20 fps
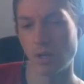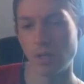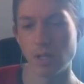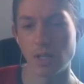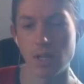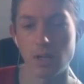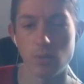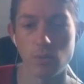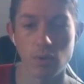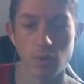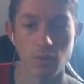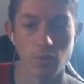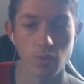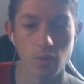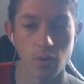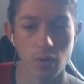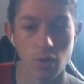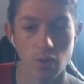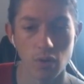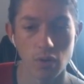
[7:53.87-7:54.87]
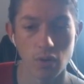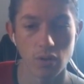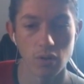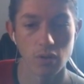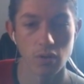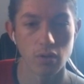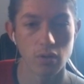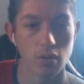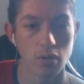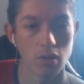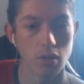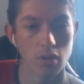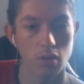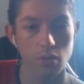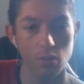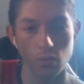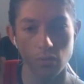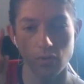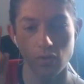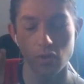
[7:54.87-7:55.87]
now, what have we got?
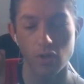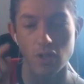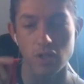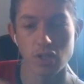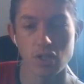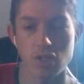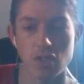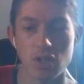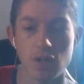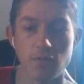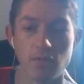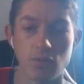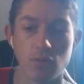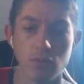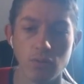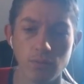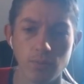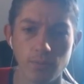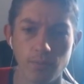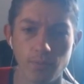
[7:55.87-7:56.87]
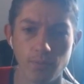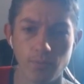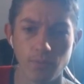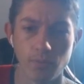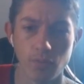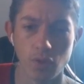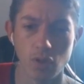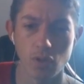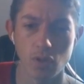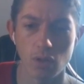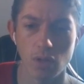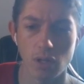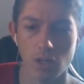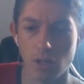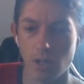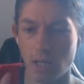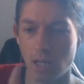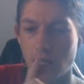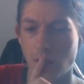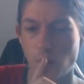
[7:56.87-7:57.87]
We've got a Shuffle,
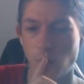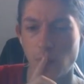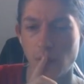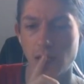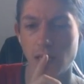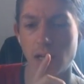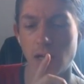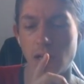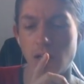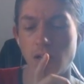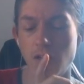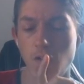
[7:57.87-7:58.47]
and we kind